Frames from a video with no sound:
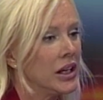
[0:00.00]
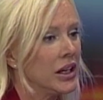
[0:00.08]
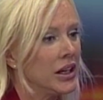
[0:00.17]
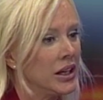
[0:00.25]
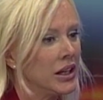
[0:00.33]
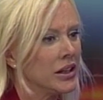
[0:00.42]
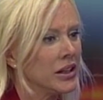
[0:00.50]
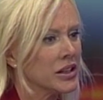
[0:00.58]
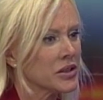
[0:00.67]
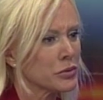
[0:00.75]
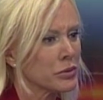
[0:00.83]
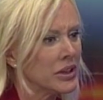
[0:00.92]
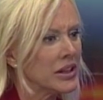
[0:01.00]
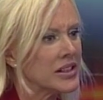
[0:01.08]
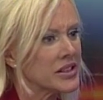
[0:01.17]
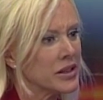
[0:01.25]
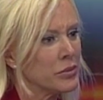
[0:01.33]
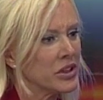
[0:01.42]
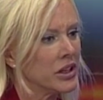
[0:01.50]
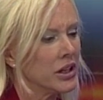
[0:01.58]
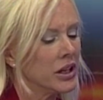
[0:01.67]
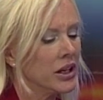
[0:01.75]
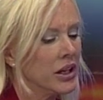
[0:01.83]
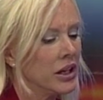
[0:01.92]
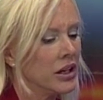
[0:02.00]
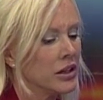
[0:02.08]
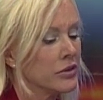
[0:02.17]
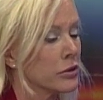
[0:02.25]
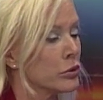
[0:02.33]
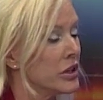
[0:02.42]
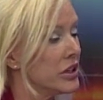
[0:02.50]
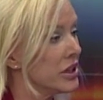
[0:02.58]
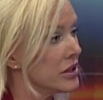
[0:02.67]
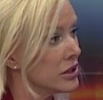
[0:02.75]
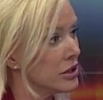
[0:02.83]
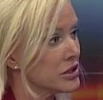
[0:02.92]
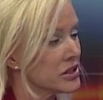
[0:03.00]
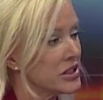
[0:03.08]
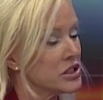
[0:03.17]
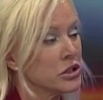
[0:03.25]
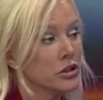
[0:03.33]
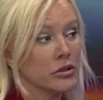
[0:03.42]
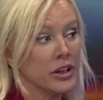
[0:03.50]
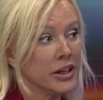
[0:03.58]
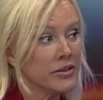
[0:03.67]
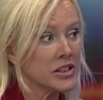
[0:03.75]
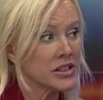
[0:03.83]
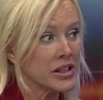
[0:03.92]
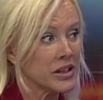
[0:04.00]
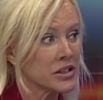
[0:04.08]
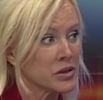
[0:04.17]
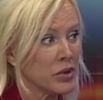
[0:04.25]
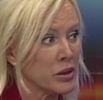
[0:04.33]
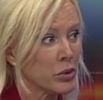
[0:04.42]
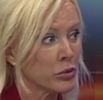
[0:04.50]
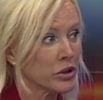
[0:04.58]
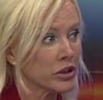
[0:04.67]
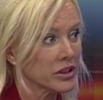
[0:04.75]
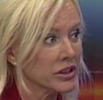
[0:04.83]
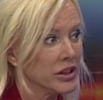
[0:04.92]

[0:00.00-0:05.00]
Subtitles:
and it's really something, for one thing, the law says you don't have to sign this paperwork.